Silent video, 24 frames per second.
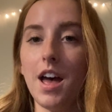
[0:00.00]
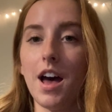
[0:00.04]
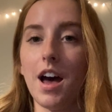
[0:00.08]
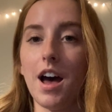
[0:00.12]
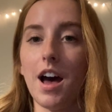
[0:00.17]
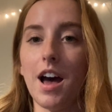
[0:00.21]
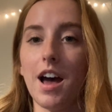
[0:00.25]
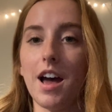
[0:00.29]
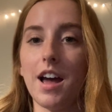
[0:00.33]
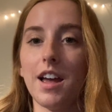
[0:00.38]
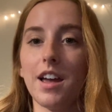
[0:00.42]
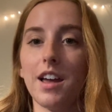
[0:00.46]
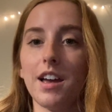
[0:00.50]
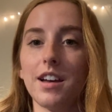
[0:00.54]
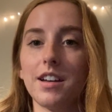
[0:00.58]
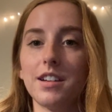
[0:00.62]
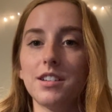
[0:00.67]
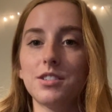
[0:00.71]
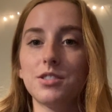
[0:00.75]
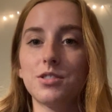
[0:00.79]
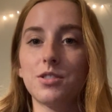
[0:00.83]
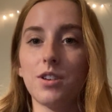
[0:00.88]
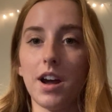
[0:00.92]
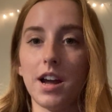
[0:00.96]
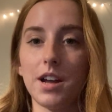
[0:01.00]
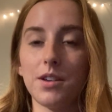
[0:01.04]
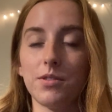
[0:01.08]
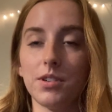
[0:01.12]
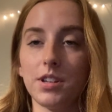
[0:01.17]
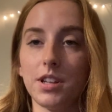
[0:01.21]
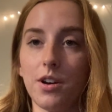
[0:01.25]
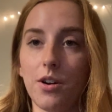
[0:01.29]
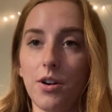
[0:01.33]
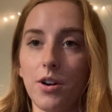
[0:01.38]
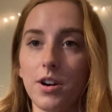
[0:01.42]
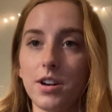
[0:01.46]
I tried
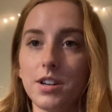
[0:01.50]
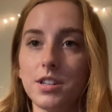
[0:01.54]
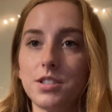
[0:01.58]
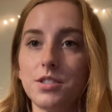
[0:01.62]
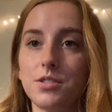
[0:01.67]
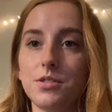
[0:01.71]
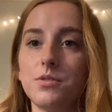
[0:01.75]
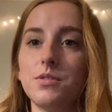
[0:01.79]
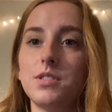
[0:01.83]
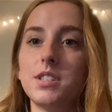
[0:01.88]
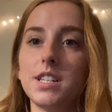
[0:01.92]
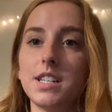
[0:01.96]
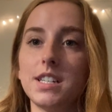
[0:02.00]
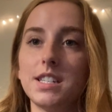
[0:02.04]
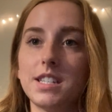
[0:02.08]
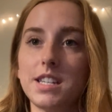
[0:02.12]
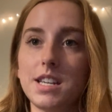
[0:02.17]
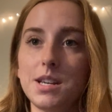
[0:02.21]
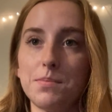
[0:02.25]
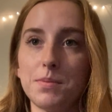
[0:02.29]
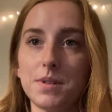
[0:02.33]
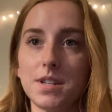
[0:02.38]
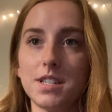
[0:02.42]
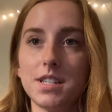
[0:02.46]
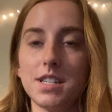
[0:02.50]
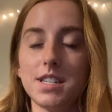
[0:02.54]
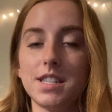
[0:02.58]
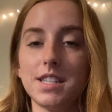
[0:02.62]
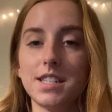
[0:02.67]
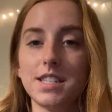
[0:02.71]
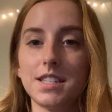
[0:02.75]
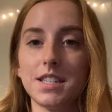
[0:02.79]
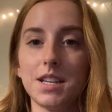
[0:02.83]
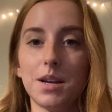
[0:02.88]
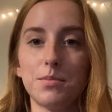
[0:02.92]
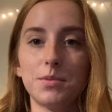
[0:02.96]
really hard to dig deep into
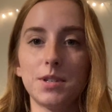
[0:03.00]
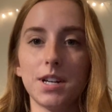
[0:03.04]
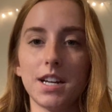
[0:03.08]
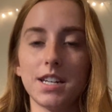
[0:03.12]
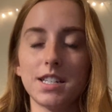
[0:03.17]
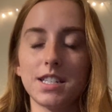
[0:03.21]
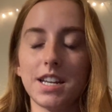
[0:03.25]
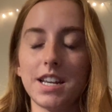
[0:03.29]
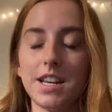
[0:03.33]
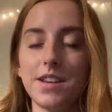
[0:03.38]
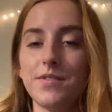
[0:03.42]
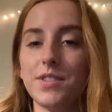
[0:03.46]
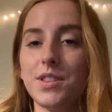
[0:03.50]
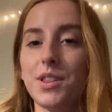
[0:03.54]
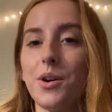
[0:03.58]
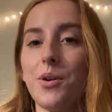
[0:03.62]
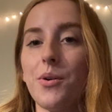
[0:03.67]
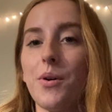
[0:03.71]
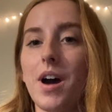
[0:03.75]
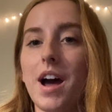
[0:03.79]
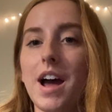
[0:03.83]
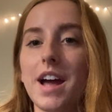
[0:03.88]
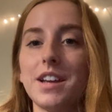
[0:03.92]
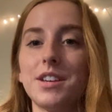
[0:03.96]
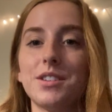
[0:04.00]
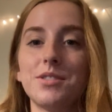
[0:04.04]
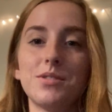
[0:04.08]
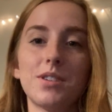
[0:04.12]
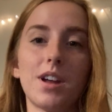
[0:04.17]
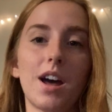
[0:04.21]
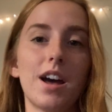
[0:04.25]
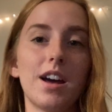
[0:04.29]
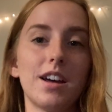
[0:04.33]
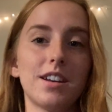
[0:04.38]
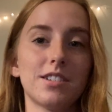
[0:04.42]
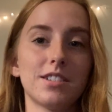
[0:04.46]
this subject, even though I do
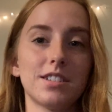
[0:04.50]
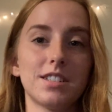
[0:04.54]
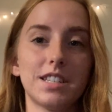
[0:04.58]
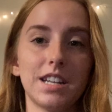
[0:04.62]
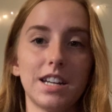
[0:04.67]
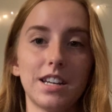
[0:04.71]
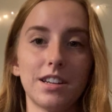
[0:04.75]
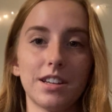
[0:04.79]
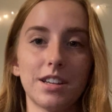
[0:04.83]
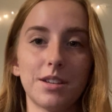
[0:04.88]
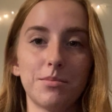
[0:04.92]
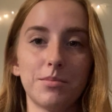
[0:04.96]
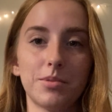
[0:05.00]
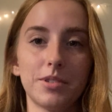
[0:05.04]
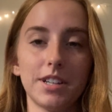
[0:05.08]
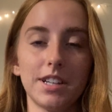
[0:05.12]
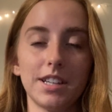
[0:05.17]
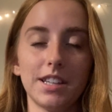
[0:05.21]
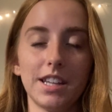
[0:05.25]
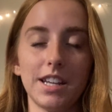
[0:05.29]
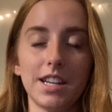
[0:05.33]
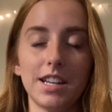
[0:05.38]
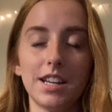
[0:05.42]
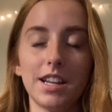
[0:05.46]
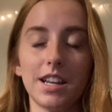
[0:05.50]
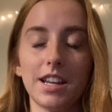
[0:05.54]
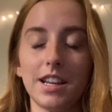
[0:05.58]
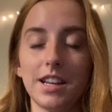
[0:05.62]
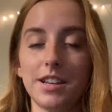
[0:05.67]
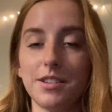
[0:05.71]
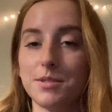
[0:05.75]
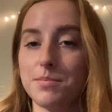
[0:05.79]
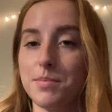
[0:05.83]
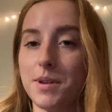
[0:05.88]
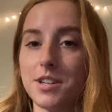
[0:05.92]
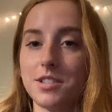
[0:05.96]
not understand it completely,
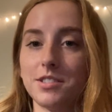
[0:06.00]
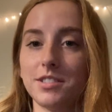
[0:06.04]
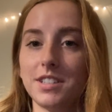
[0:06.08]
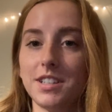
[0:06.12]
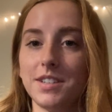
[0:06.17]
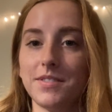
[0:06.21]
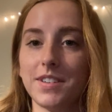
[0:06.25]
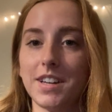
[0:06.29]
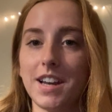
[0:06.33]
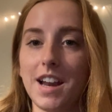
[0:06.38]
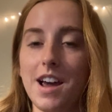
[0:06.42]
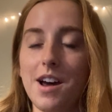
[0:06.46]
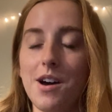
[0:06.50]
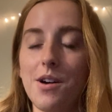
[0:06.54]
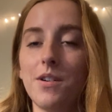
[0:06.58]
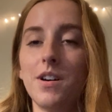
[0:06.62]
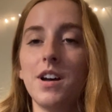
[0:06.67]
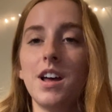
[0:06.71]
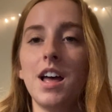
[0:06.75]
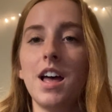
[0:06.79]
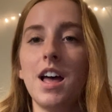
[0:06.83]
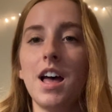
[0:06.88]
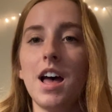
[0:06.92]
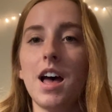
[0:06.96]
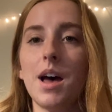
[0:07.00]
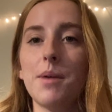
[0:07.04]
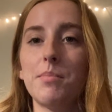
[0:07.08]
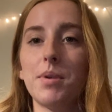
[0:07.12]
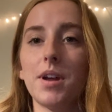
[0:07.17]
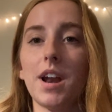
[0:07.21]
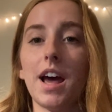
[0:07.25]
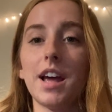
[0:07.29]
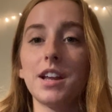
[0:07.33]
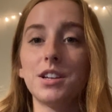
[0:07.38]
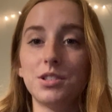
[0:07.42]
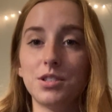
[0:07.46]
especially even now, but
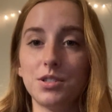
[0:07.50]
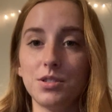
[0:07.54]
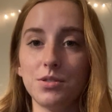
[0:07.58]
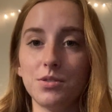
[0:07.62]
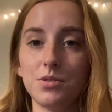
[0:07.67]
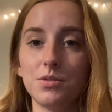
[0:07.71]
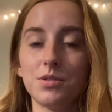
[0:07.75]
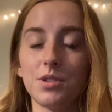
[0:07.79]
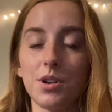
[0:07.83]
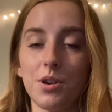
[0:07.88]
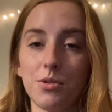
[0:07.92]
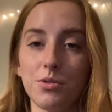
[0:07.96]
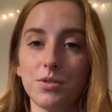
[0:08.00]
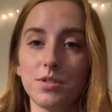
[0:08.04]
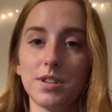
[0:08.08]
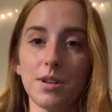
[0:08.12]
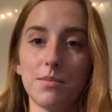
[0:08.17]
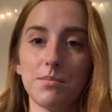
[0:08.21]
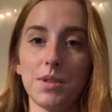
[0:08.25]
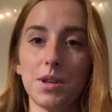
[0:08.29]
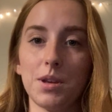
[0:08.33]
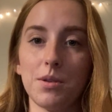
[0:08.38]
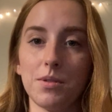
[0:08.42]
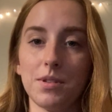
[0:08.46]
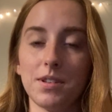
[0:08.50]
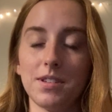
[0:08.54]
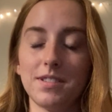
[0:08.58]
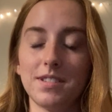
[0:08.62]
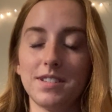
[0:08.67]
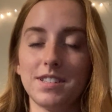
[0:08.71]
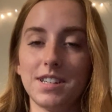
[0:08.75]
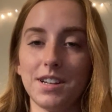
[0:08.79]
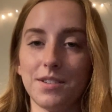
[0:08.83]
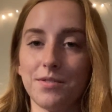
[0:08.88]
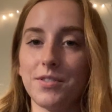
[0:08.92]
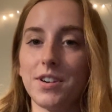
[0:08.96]
I do know something
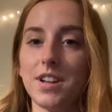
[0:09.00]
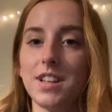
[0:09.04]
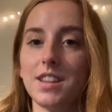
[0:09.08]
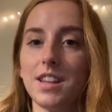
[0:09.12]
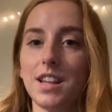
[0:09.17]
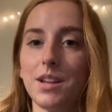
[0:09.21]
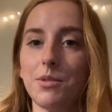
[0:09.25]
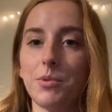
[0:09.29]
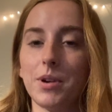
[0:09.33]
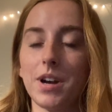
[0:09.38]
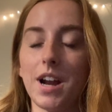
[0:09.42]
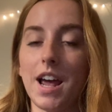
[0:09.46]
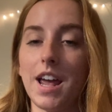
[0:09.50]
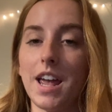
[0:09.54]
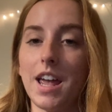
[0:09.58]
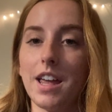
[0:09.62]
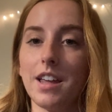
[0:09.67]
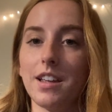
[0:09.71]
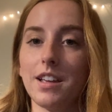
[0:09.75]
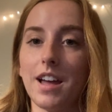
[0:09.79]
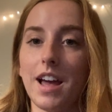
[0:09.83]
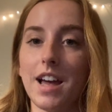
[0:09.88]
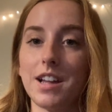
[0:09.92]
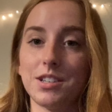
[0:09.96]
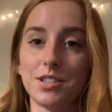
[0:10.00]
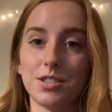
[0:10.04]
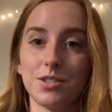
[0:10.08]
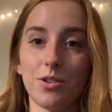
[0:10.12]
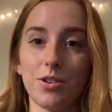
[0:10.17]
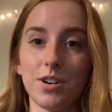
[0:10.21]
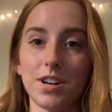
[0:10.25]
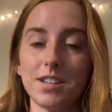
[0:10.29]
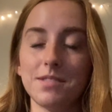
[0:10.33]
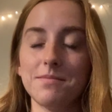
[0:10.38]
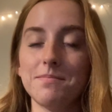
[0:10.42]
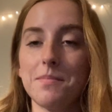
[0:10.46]
different than when I had
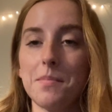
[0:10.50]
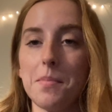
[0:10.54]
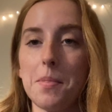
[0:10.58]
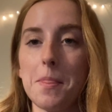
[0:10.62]
started.